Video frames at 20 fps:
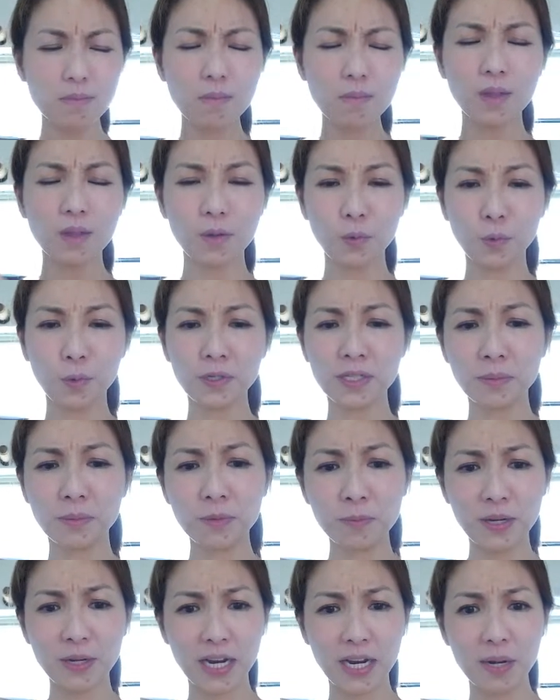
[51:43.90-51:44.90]
with some of my
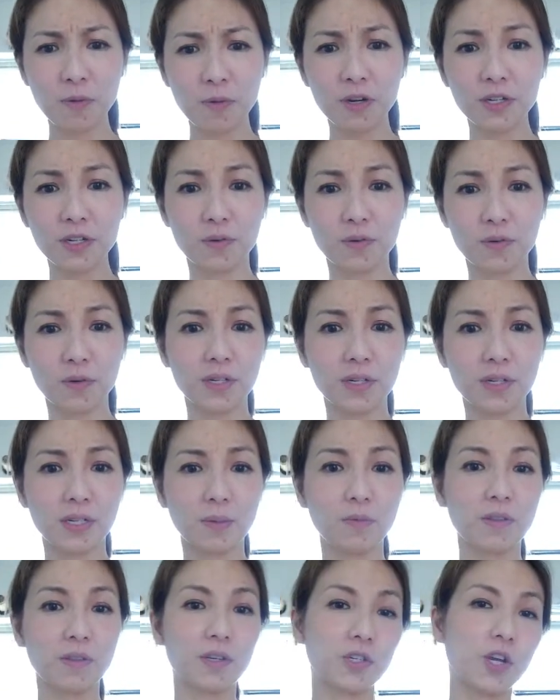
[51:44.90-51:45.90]
neighbors or some of
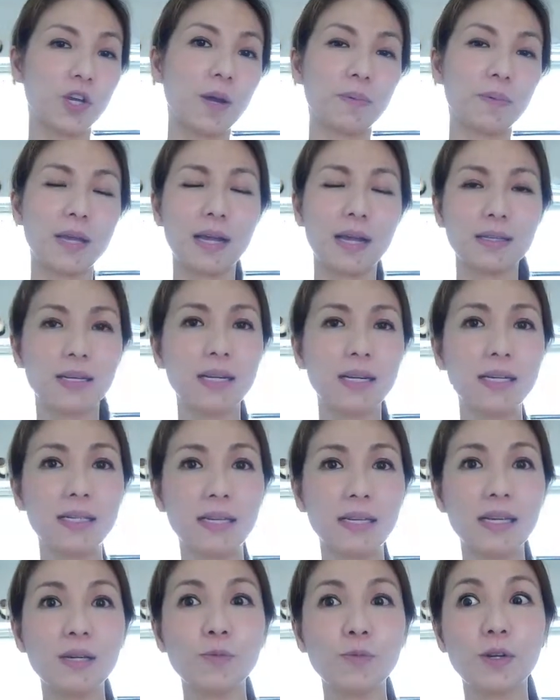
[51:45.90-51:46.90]
the shop cats that I see
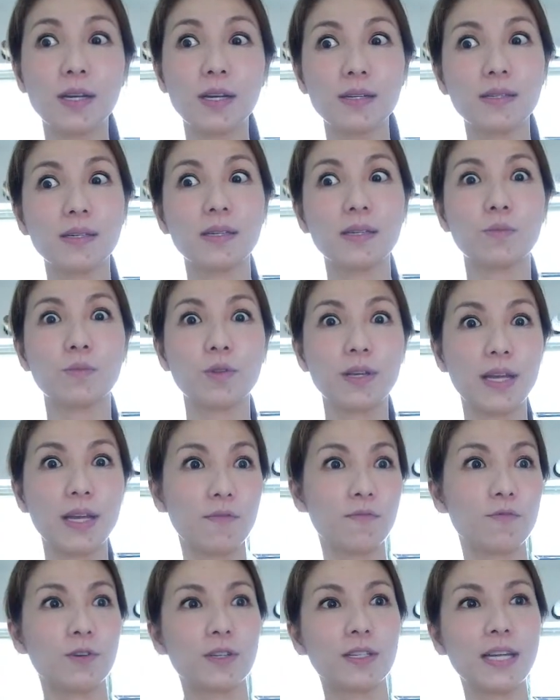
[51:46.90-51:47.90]
when I see them only have
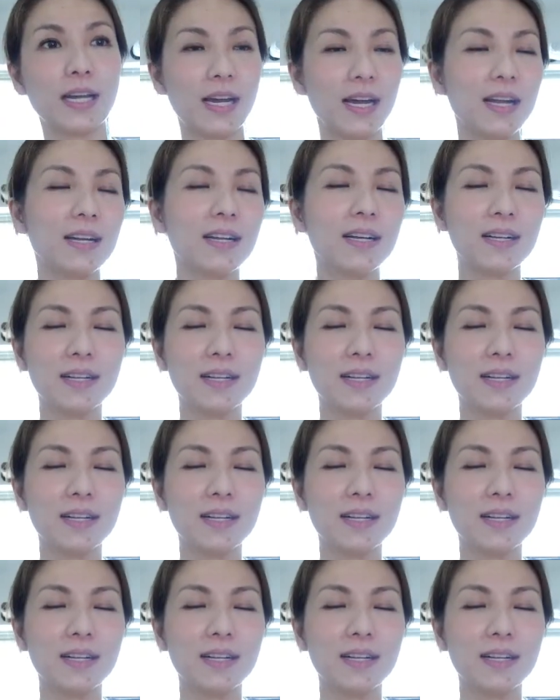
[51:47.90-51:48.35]
one cat.